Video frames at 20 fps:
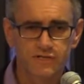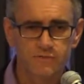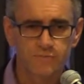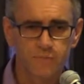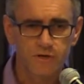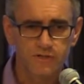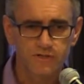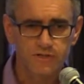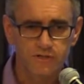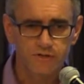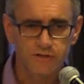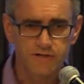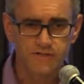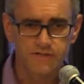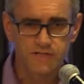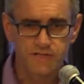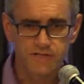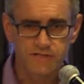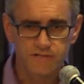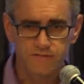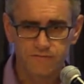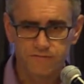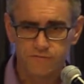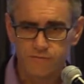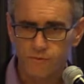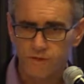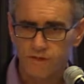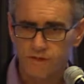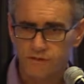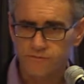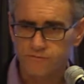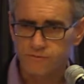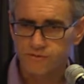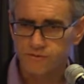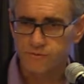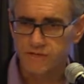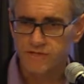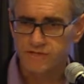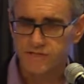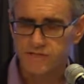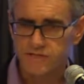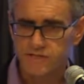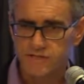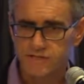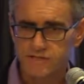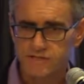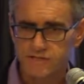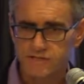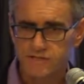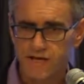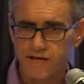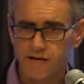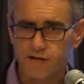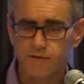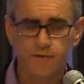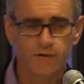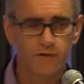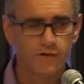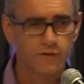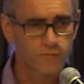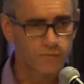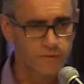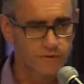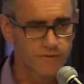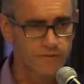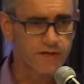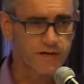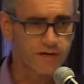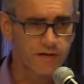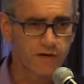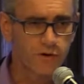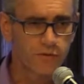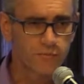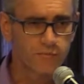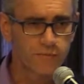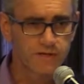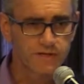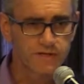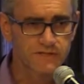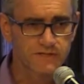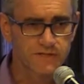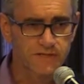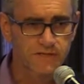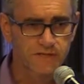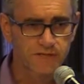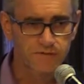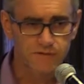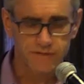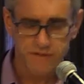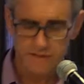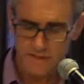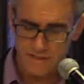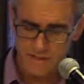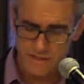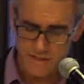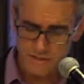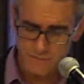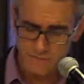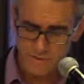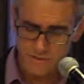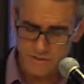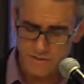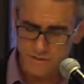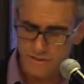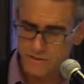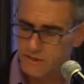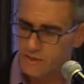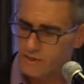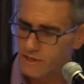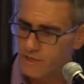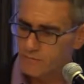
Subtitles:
modularization for well over 20 years now with their home base here in Edmonton.